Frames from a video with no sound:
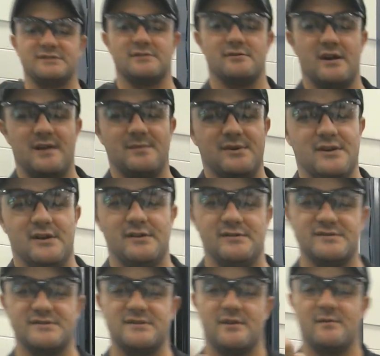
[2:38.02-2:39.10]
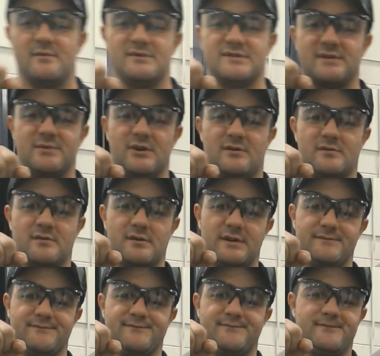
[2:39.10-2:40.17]
your alignment done, your steering wheel is gonna be all
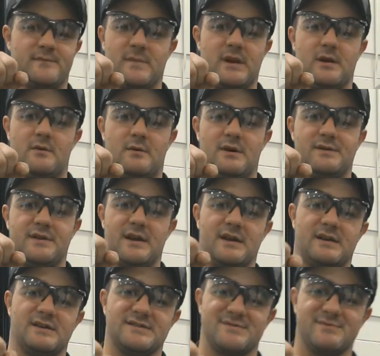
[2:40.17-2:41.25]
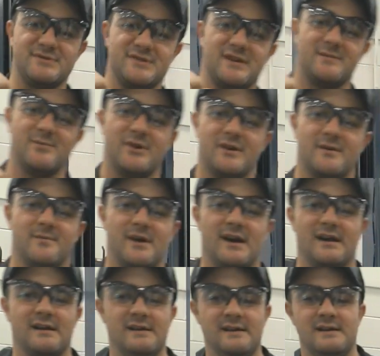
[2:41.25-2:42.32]
crooked. You don't want that. Customer's gonna bring it
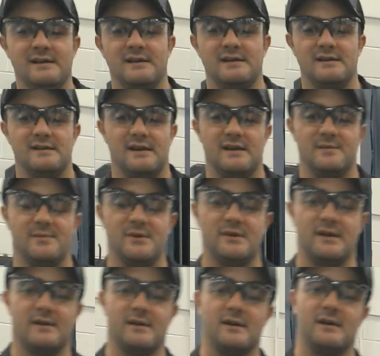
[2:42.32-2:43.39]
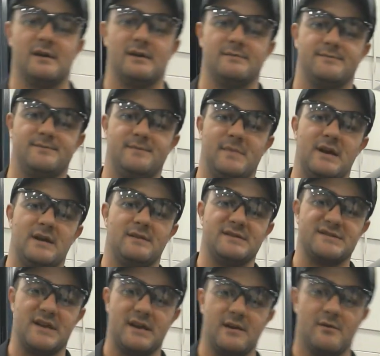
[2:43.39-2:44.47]
back and be like, yeah,
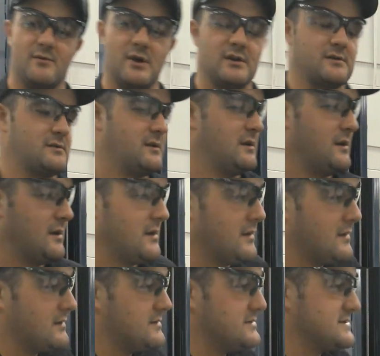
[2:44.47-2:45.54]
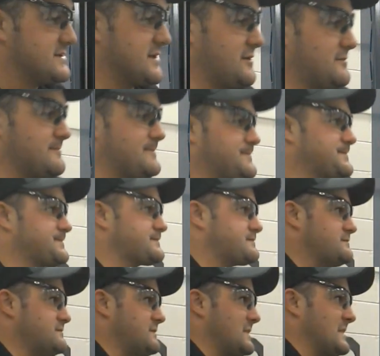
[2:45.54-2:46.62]
this ain't gonna work. So
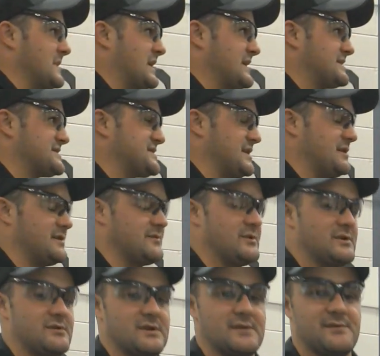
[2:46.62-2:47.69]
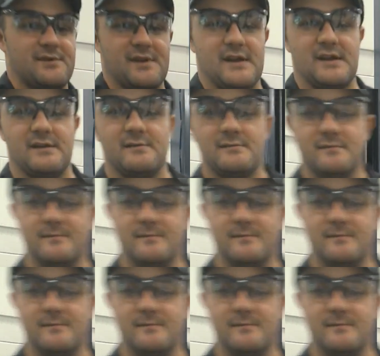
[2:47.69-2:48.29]
get the steering wheel and everything